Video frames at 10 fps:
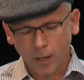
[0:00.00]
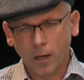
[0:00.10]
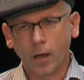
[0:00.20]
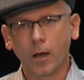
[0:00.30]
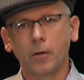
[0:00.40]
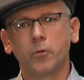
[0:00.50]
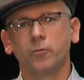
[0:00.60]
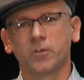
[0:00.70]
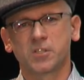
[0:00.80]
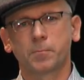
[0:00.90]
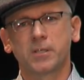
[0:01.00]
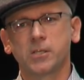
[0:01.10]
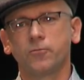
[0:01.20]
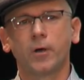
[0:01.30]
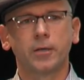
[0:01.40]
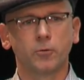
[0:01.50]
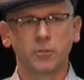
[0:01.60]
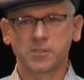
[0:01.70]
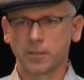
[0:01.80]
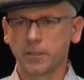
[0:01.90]
how you will specify what
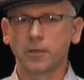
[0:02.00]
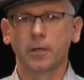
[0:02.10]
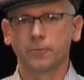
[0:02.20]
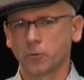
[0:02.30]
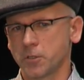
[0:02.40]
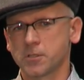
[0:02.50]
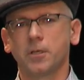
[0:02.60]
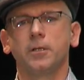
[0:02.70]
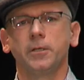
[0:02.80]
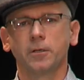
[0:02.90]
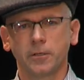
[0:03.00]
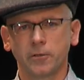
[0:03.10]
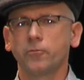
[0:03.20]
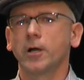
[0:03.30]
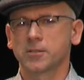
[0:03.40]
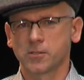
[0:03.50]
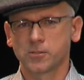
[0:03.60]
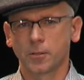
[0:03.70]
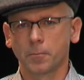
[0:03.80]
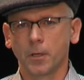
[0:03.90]
is legal and what is illegal in a file system.